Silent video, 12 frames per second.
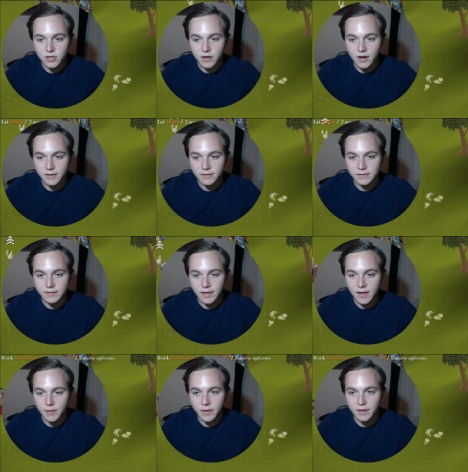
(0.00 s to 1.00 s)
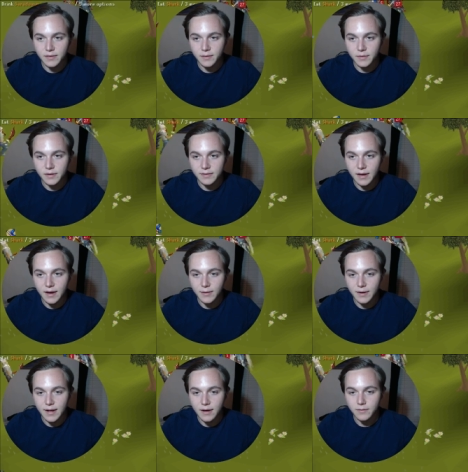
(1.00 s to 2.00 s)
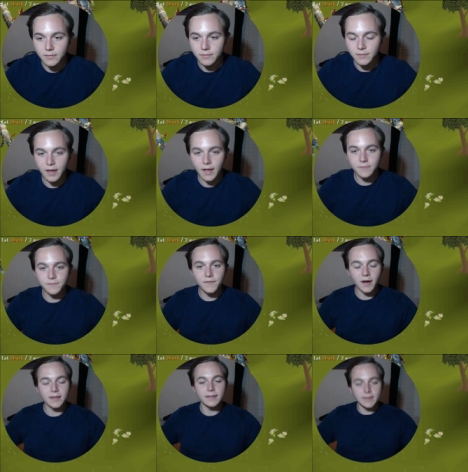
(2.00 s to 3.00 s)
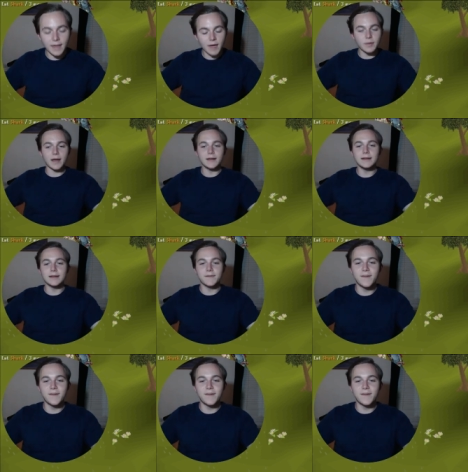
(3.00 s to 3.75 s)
God damn, man. I'm going to die right now. God fucking damn it. I need a